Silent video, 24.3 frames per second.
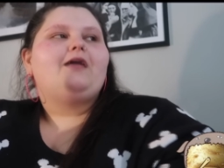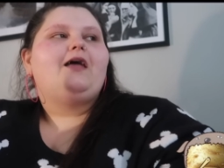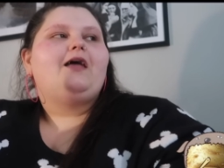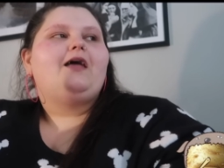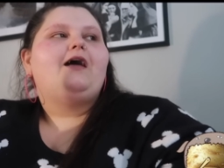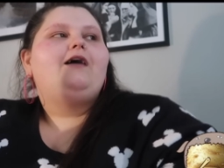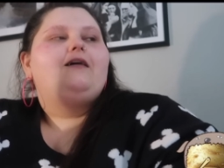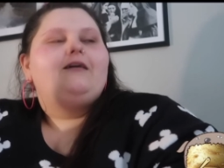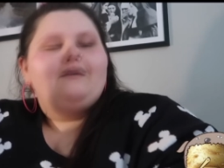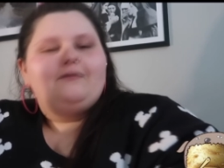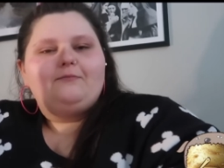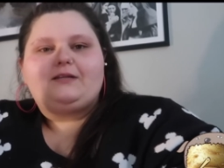
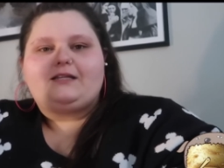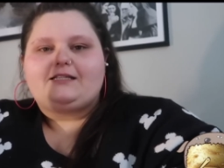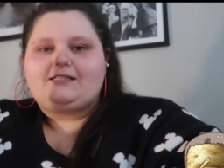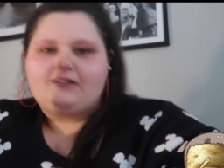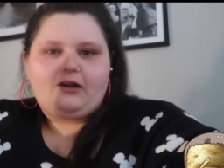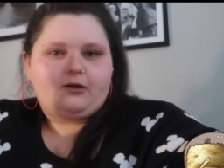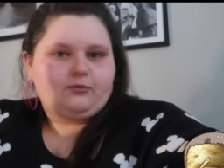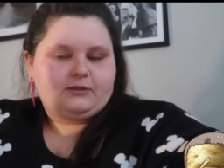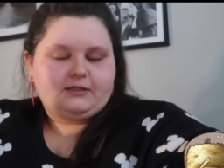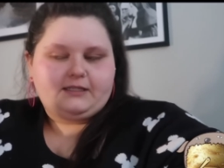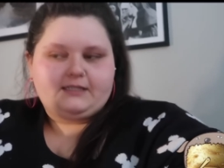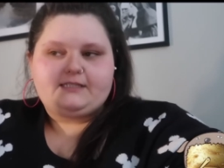But that's
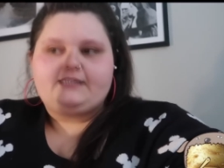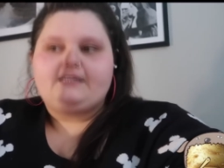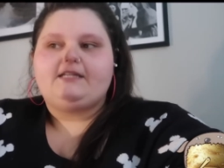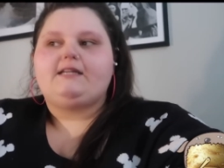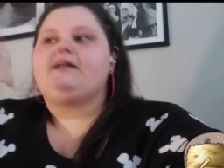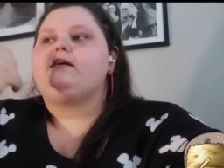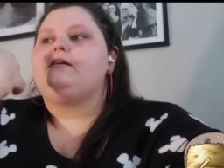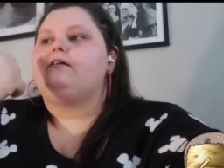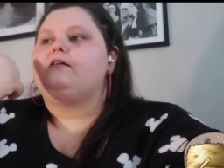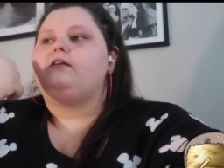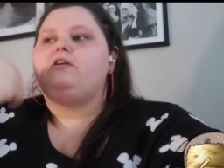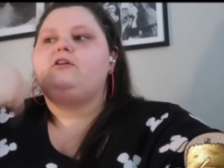not
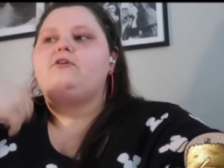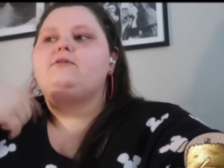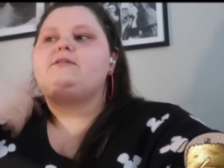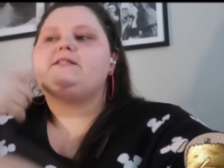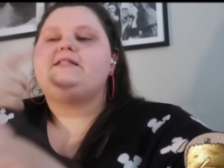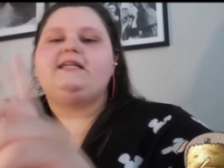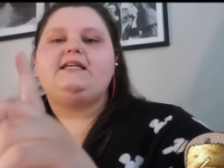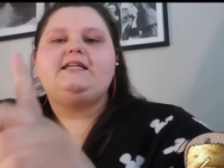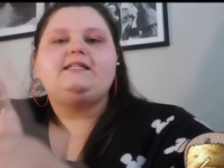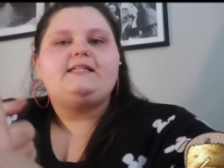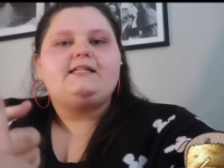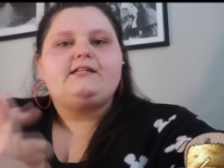realistic. You know, it's
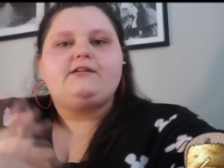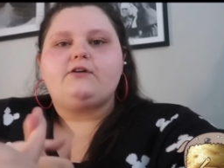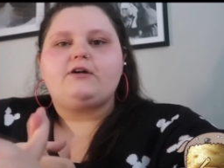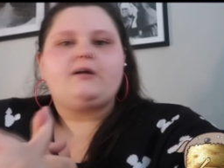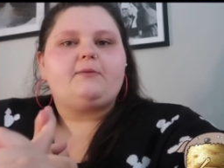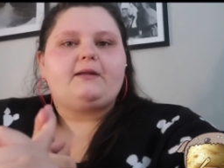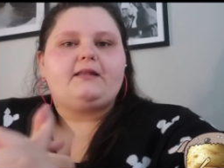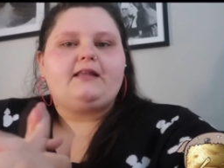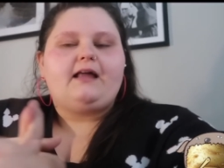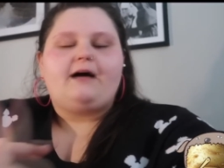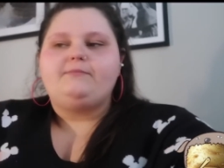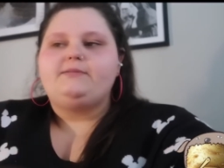easy to go get
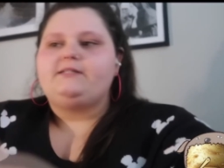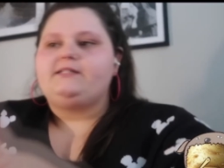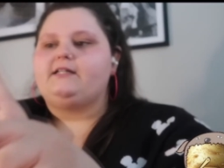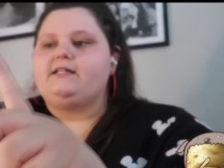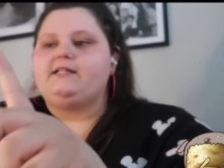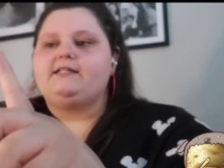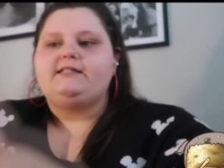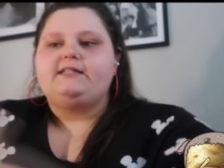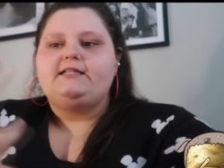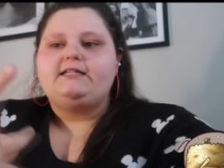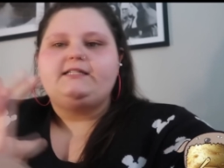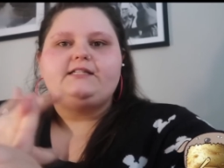my labs done.
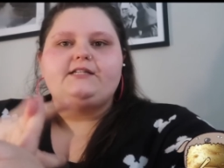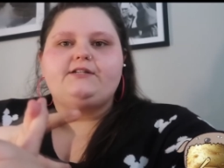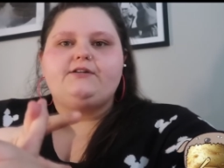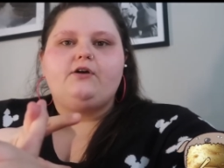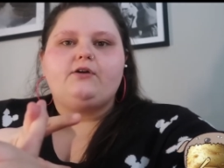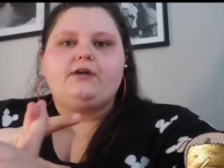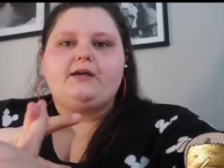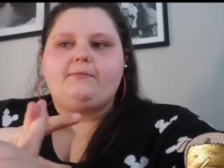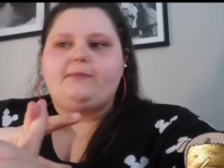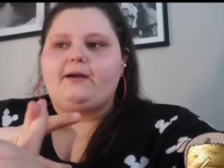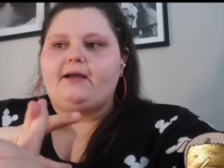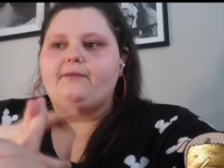It's easy to go
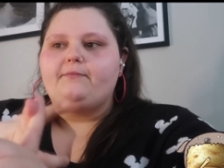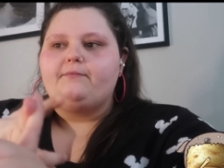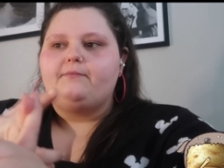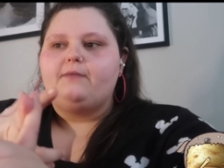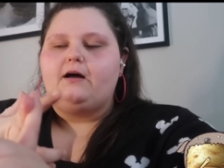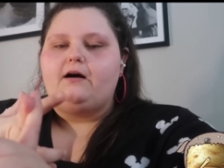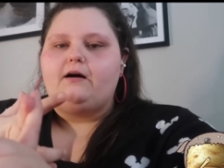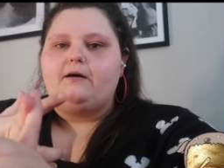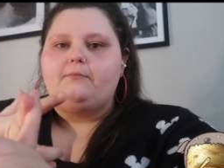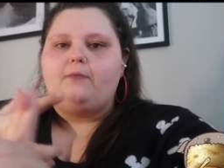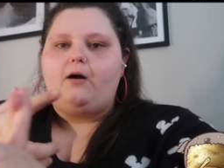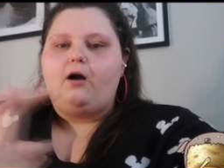get my
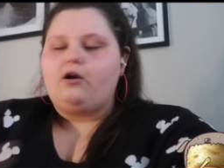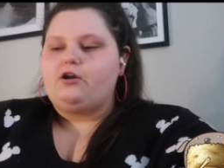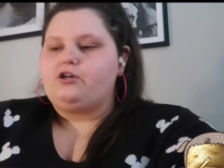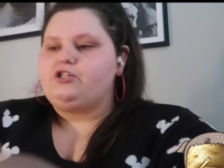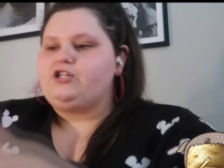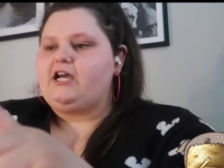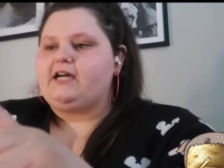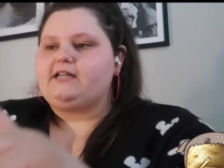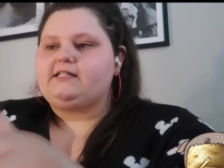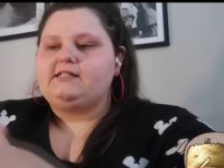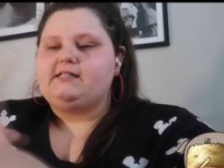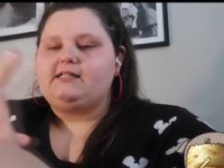heart
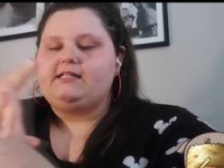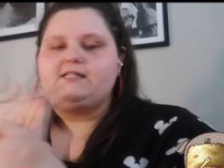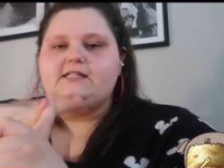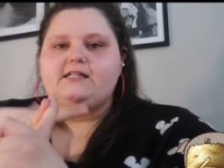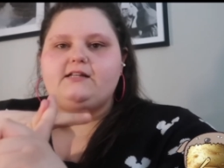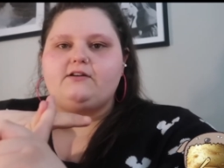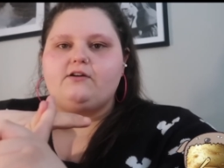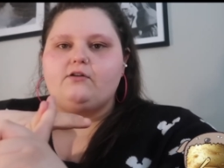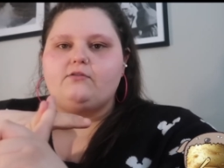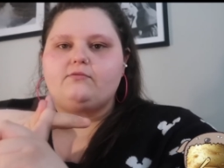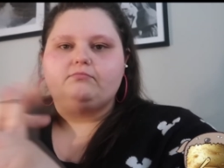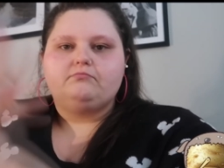checked. It's easy
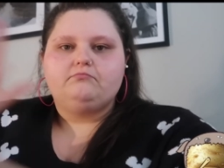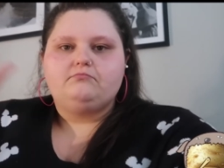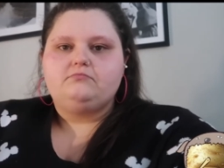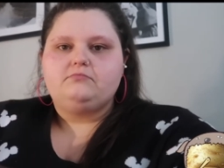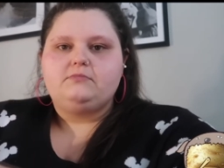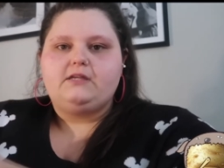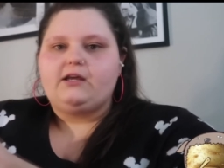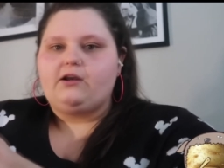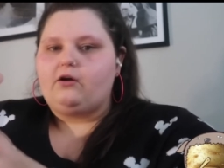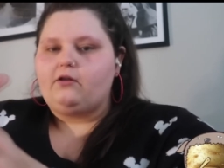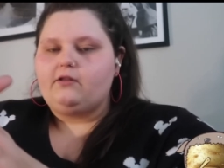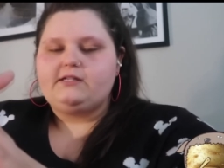to go
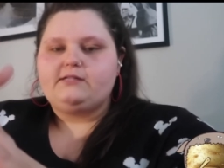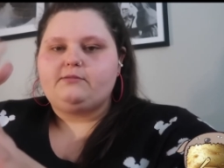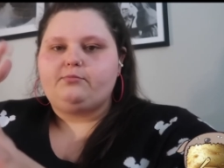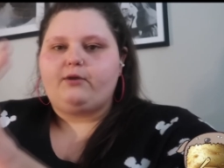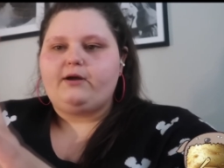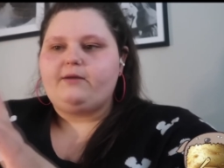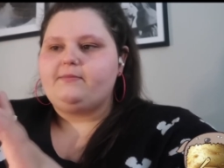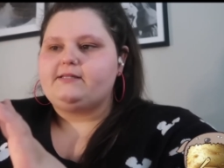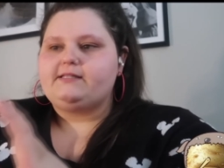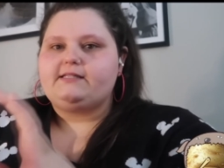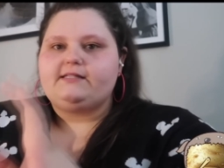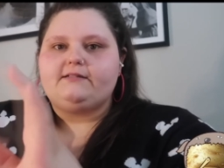get all these
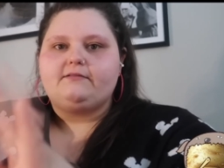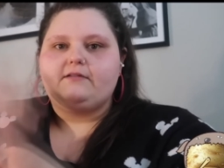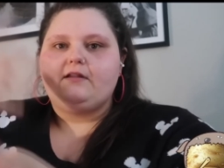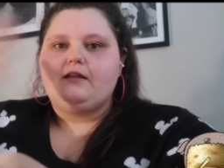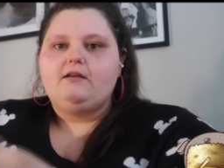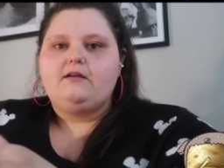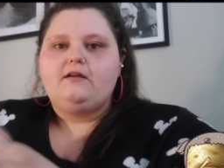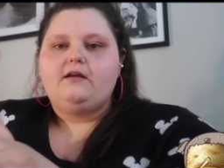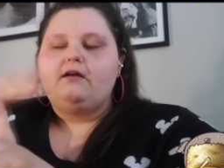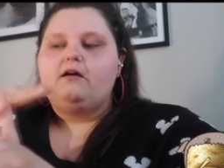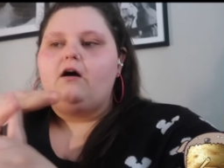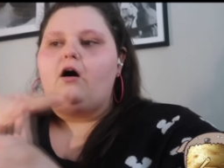appointments and
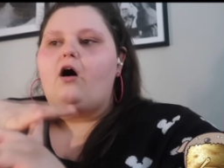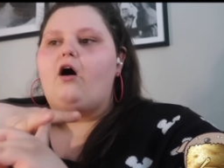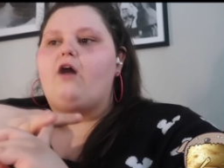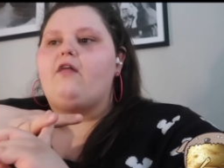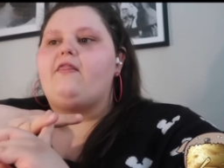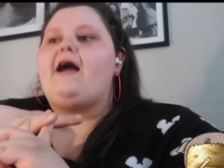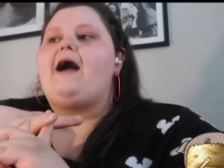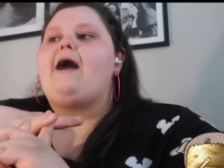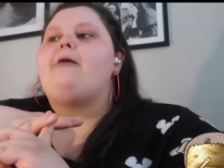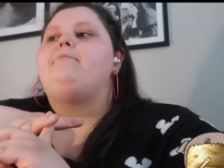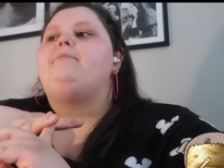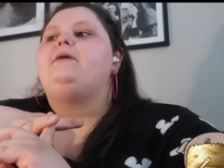all
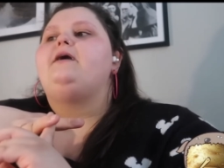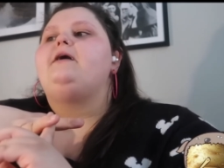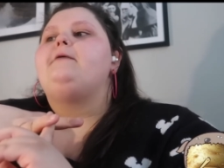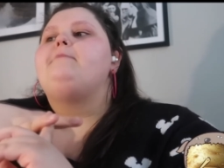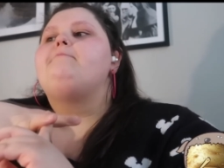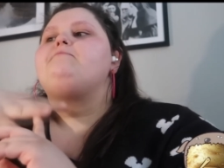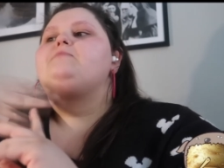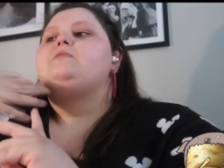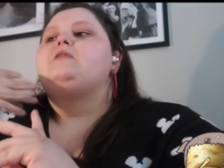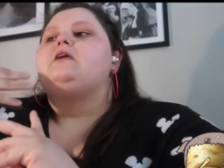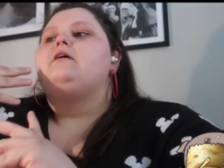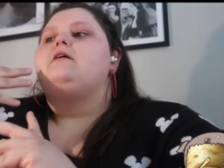that. But
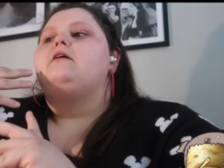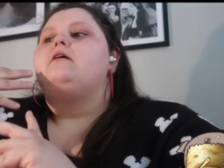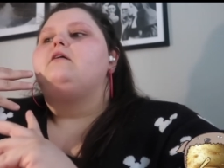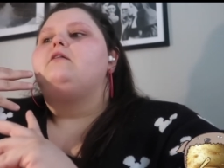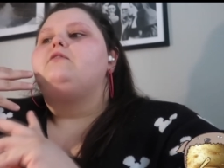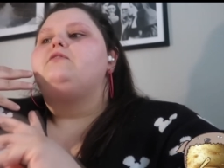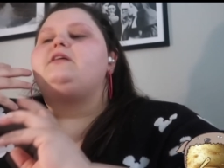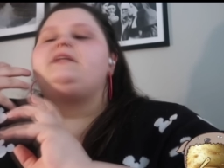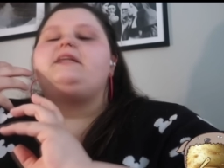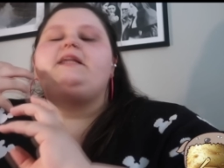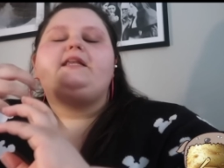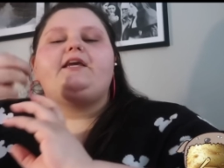
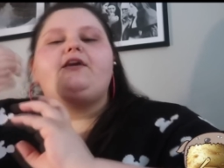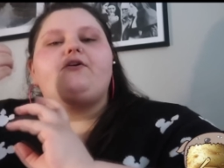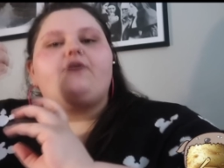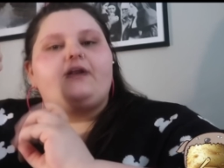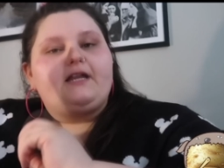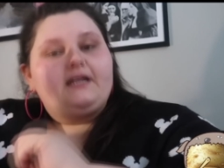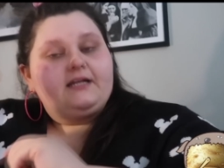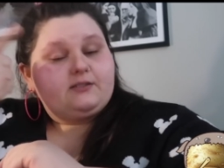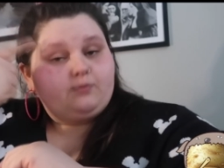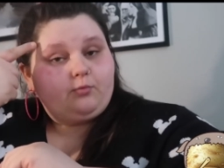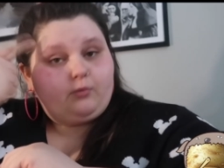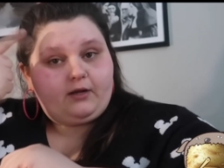the nitty
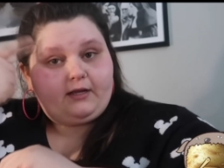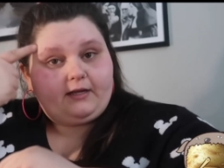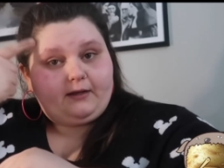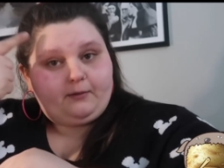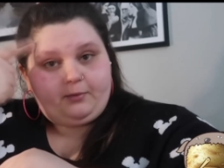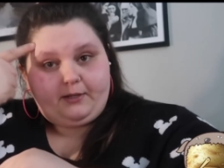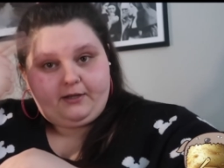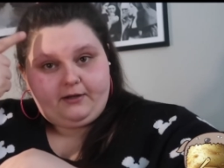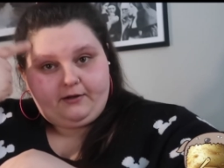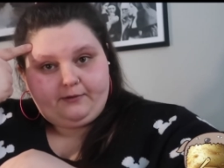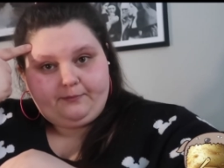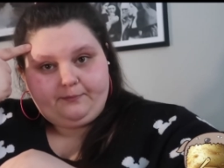gritty is working up
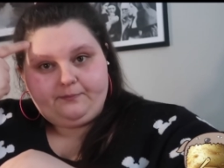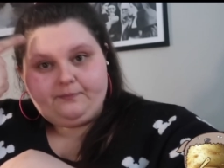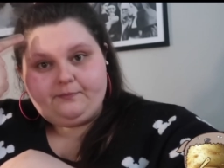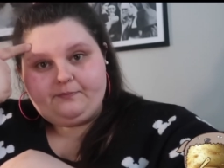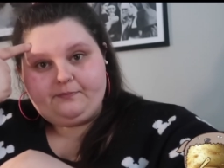here.